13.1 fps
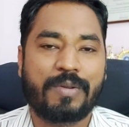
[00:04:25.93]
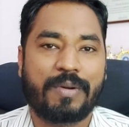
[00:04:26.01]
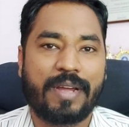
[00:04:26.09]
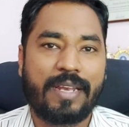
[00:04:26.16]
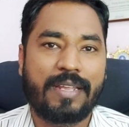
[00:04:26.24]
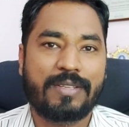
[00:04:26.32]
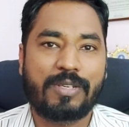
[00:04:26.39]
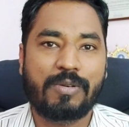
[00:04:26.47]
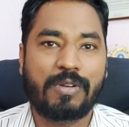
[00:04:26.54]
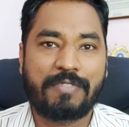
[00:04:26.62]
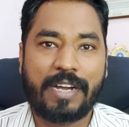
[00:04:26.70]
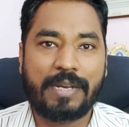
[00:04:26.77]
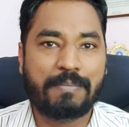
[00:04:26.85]
Right? So you'll
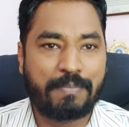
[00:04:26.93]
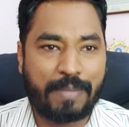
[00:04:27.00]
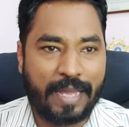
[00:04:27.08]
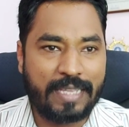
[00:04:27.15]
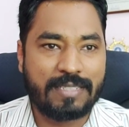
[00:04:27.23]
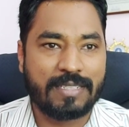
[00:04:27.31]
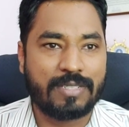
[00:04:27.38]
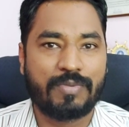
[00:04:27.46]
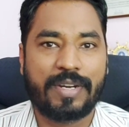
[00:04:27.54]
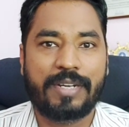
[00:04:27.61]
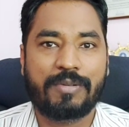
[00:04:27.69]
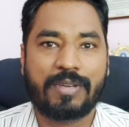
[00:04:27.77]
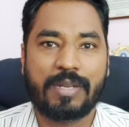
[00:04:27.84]
find places
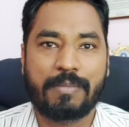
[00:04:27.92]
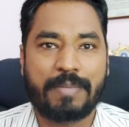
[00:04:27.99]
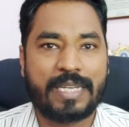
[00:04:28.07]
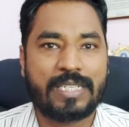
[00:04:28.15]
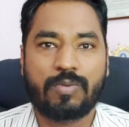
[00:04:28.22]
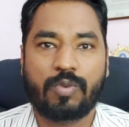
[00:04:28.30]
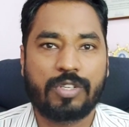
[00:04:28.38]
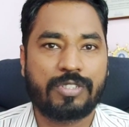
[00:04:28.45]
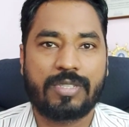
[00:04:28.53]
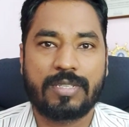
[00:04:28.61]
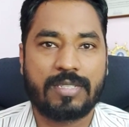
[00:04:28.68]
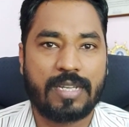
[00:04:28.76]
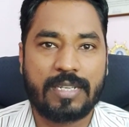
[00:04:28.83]
where you can best watch
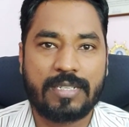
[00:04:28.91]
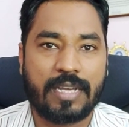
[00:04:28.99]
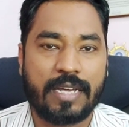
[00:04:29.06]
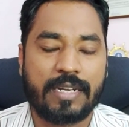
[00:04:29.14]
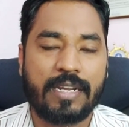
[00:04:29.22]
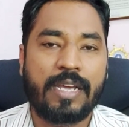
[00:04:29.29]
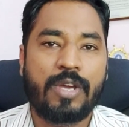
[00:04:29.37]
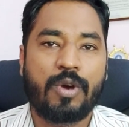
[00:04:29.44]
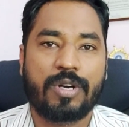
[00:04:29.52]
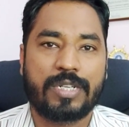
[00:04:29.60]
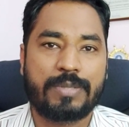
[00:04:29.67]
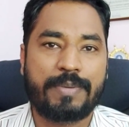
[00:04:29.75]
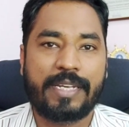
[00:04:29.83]
the sunset
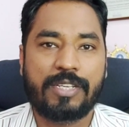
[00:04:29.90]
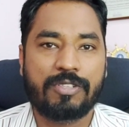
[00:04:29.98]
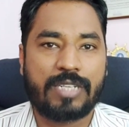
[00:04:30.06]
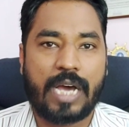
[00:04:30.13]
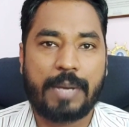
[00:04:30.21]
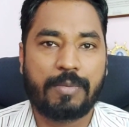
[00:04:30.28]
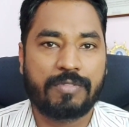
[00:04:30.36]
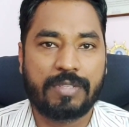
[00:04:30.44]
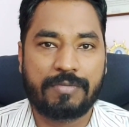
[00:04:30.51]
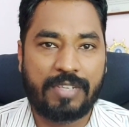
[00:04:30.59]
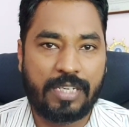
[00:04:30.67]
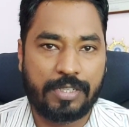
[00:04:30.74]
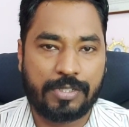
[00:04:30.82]
or spend your time over the
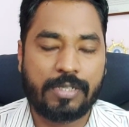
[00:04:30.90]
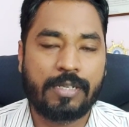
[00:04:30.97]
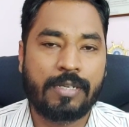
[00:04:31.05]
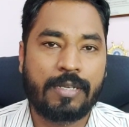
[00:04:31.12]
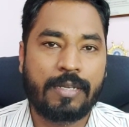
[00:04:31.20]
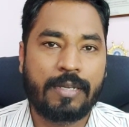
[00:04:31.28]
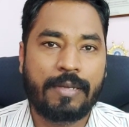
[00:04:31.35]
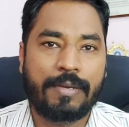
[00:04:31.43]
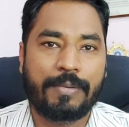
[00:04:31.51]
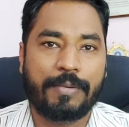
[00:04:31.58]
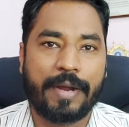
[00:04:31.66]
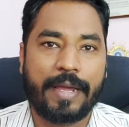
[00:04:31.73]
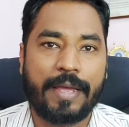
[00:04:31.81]
beach,
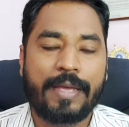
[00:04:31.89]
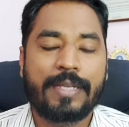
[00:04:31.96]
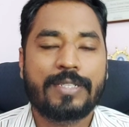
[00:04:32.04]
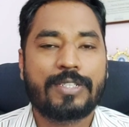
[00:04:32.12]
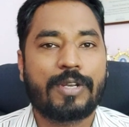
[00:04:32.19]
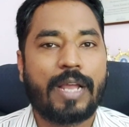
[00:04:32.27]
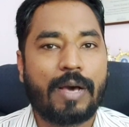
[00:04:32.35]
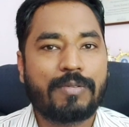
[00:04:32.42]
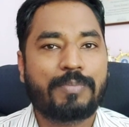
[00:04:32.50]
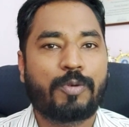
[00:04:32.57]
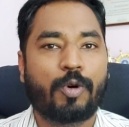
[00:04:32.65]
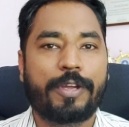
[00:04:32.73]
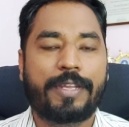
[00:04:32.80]
right? So now the
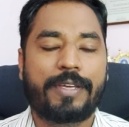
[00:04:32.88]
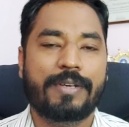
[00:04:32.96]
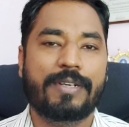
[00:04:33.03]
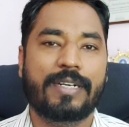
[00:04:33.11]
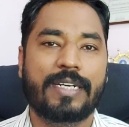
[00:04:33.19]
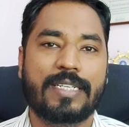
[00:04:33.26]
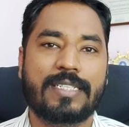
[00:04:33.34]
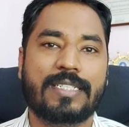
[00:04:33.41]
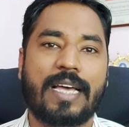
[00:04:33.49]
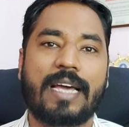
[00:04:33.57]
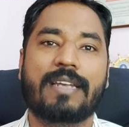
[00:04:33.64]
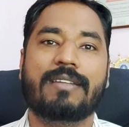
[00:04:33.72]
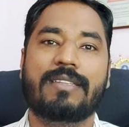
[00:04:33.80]
point here is
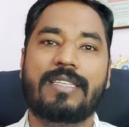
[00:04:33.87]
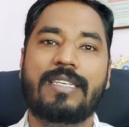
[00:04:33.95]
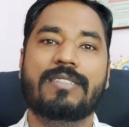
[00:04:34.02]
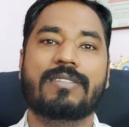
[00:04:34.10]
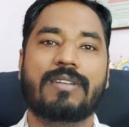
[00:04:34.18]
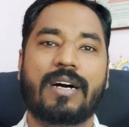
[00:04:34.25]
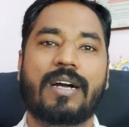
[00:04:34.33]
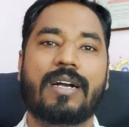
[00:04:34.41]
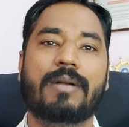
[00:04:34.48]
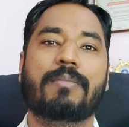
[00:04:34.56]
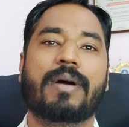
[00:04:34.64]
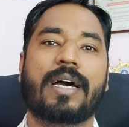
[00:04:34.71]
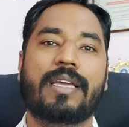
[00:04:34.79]
that these are
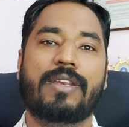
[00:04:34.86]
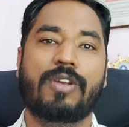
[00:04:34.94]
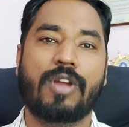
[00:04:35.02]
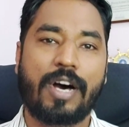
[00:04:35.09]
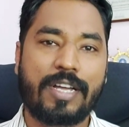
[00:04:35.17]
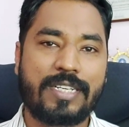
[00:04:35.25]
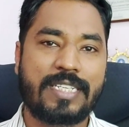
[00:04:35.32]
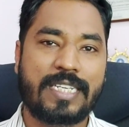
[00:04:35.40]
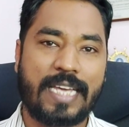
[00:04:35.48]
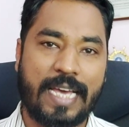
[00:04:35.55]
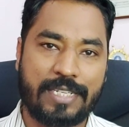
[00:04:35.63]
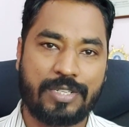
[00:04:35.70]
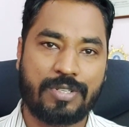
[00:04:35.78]
my
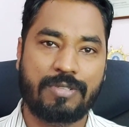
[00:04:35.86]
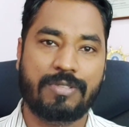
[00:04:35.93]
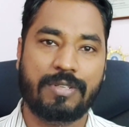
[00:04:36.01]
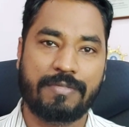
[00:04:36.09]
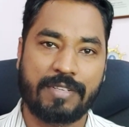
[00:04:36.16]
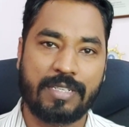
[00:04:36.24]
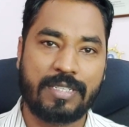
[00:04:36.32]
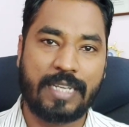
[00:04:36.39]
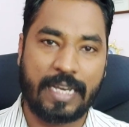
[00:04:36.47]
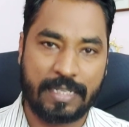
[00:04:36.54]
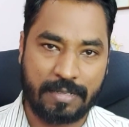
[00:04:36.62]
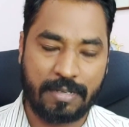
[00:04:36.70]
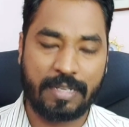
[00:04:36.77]
non-test driven
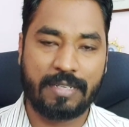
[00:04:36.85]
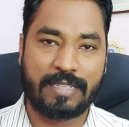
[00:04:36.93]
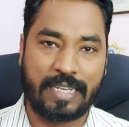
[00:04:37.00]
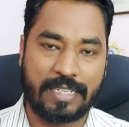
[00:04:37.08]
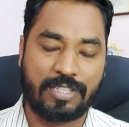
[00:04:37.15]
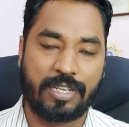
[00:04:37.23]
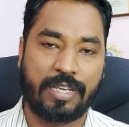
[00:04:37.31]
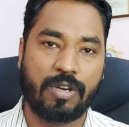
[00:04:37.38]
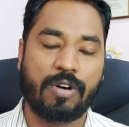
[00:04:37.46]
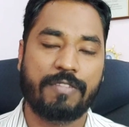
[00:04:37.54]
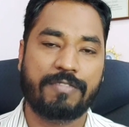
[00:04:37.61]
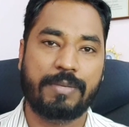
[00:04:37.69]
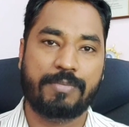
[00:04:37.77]
testing
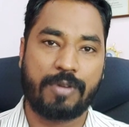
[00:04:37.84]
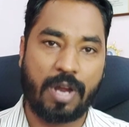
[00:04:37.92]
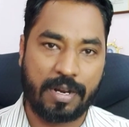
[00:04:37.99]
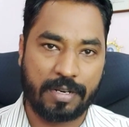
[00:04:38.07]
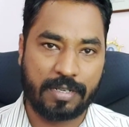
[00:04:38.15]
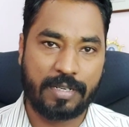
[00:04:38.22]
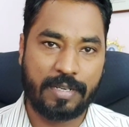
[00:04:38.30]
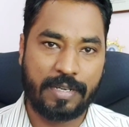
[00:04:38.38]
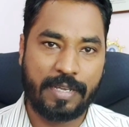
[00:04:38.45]
of the product,